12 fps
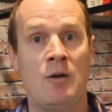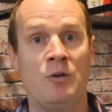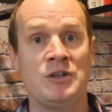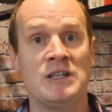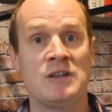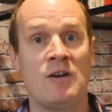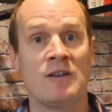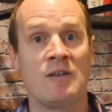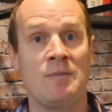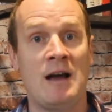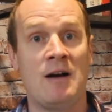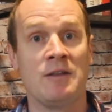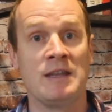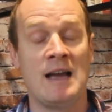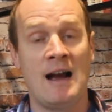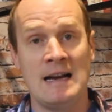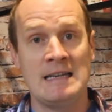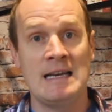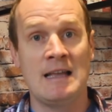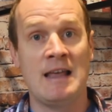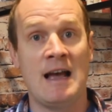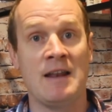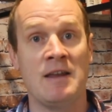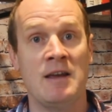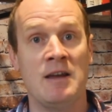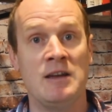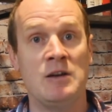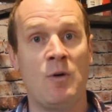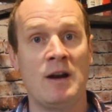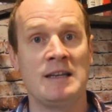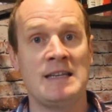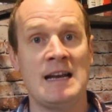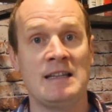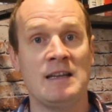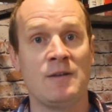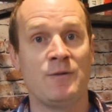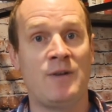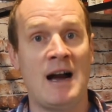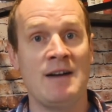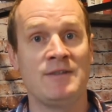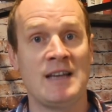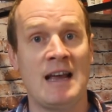where she talks about the idea that you want to take these 5,